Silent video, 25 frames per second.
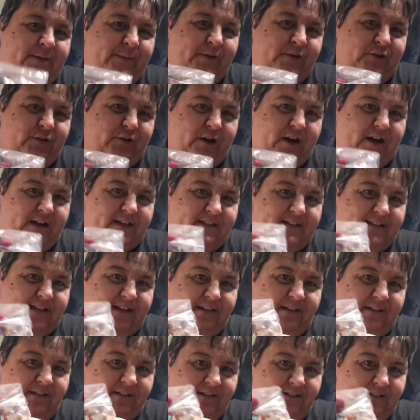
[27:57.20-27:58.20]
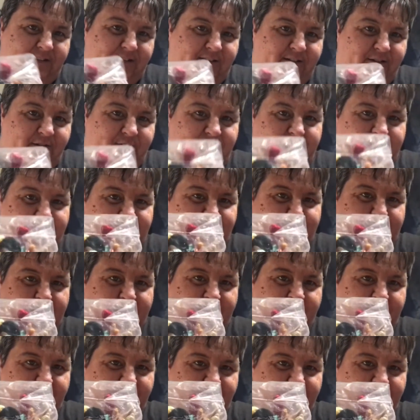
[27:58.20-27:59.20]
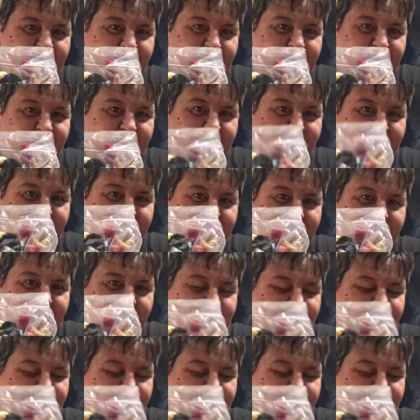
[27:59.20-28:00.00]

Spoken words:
Crossing. Ooh, that's better. You can